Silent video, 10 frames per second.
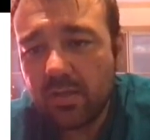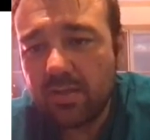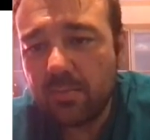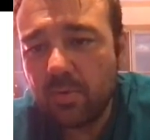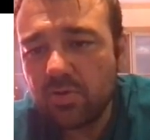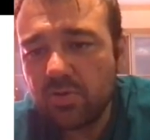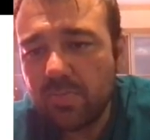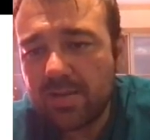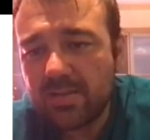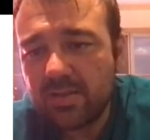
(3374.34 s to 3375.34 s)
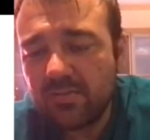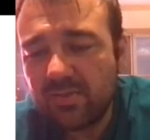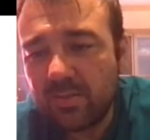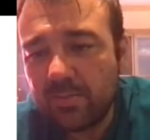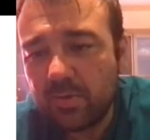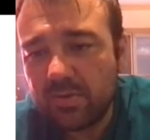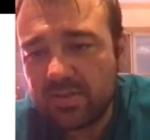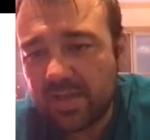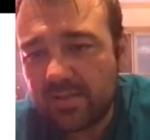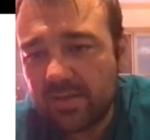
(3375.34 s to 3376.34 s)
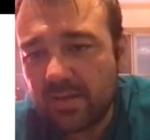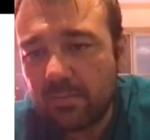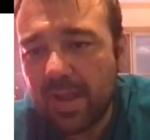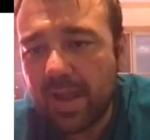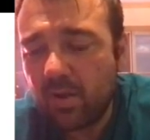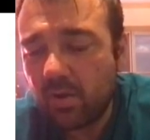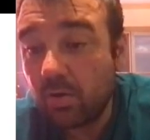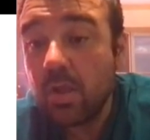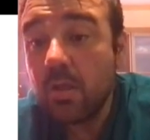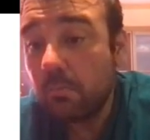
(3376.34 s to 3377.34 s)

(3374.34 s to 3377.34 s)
The most massive, the central black hole